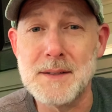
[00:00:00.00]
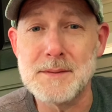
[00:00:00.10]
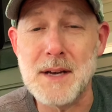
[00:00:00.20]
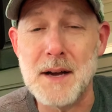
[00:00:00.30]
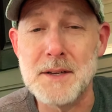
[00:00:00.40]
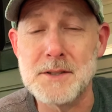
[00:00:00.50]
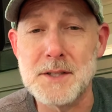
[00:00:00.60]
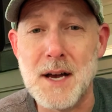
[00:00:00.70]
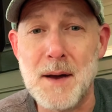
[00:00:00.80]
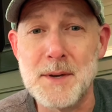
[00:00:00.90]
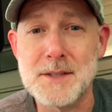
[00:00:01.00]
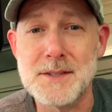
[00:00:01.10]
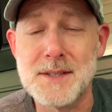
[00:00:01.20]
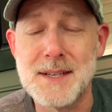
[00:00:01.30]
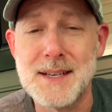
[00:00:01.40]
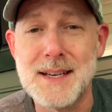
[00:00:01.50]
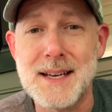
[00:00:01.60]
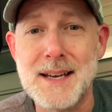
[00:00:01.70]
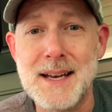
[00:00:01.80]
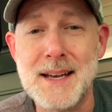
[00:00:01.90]
Cocktails and Comics,
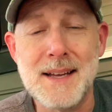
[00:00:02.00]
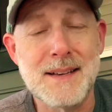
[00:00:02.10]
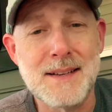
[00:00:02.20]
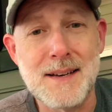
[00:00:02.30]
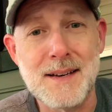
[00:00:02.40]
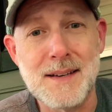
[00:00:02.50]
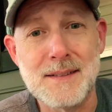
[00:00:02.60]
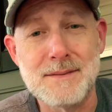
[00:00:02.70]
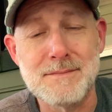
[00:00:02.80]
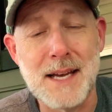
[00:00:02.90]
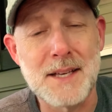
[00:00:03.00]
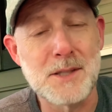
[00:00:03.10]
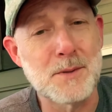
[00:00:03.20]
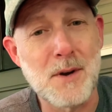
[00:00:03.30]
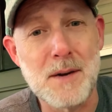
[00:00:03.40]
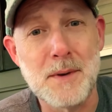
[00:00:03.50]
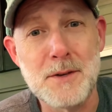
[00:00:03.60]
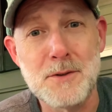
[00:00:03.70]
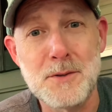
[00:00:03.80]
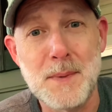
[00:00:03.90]
and like and subscribe to my
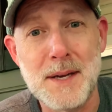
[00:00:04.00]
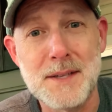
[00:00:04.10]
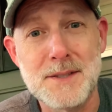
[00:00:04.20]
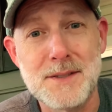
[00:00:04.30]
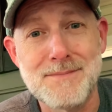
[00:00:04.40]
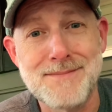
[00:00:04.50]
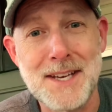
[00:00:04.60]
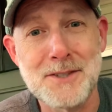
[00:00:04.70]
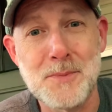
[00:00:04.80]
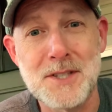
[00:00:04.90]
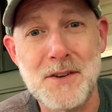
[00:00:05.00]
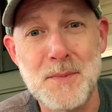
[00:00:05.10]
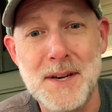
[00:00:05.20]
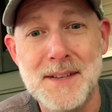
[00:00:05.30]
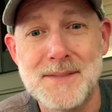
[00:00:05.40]
YouTube page. Thanks so much, everybody.